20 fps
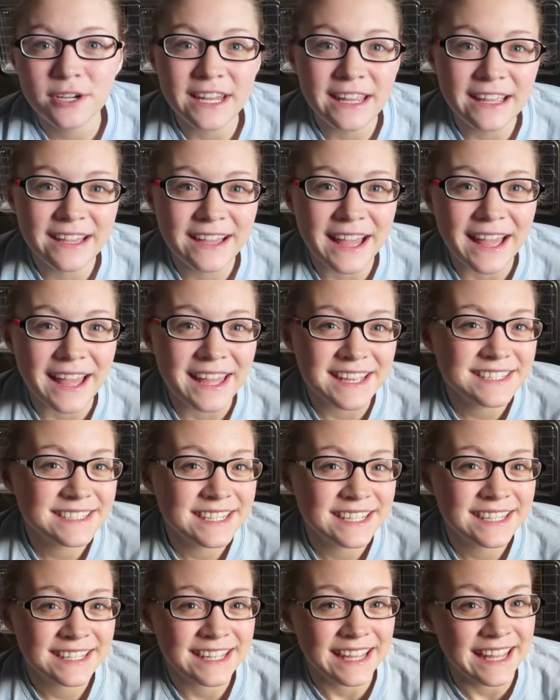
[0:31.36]
morning, guys.
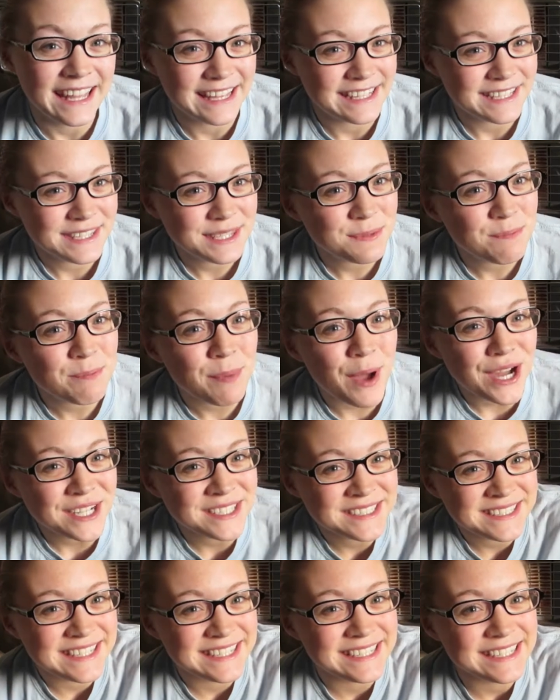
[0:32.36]
It's
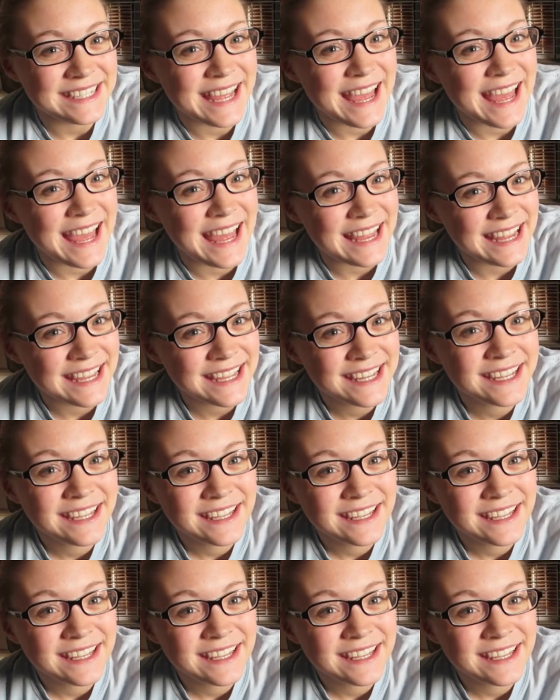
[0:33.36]
Boxing Day.